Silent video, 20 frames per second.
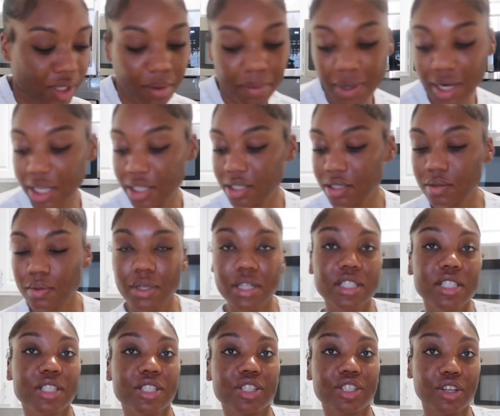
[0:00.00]
But I just
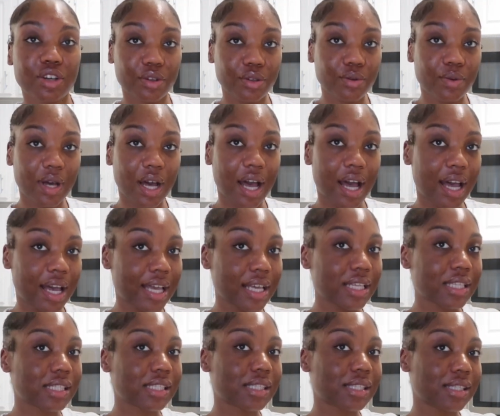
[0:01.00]
wanted to show you
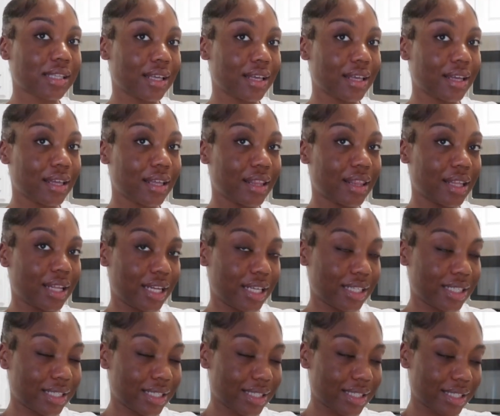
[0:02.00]
guys the
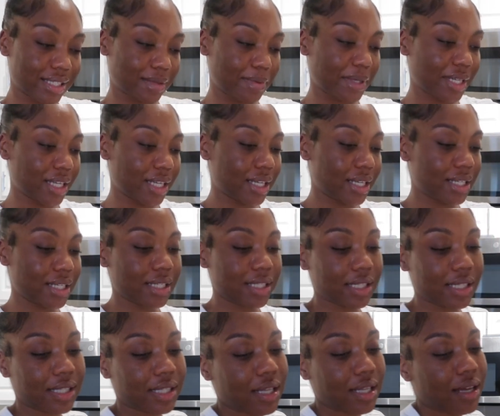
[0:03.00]
dishes because
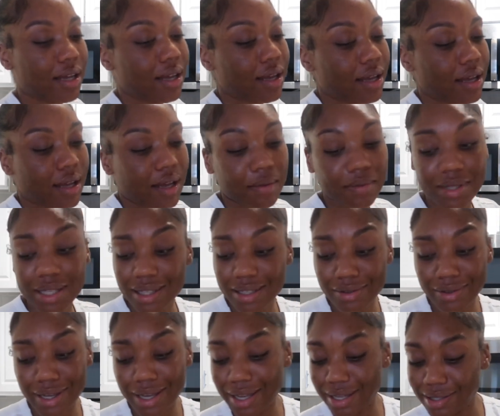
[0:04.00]
I'm telling
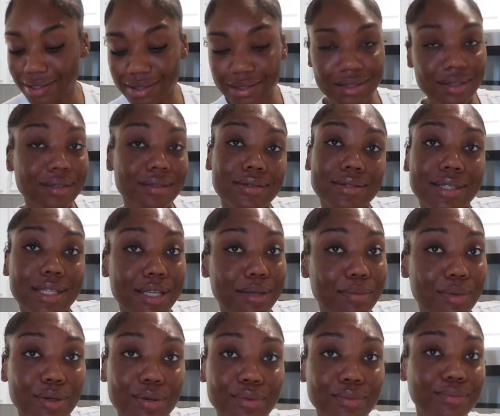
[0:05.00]
you guys,
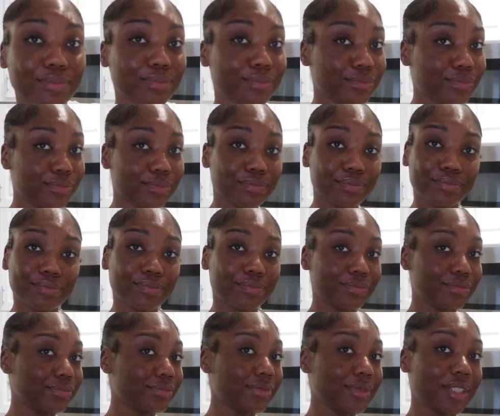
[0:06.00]
Temu,
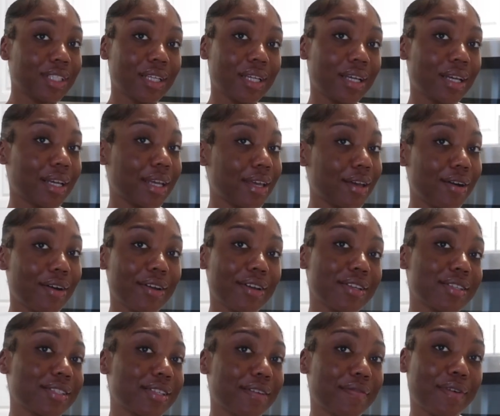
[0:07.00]
get all
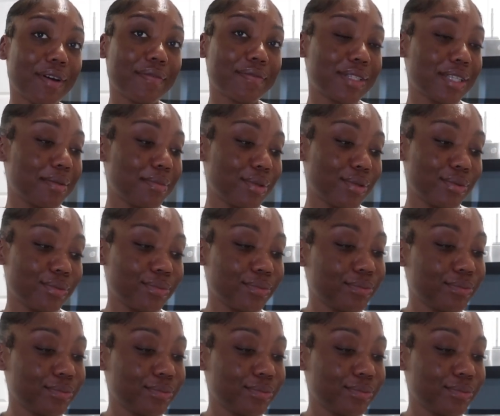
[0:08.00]
your stuff off Temu.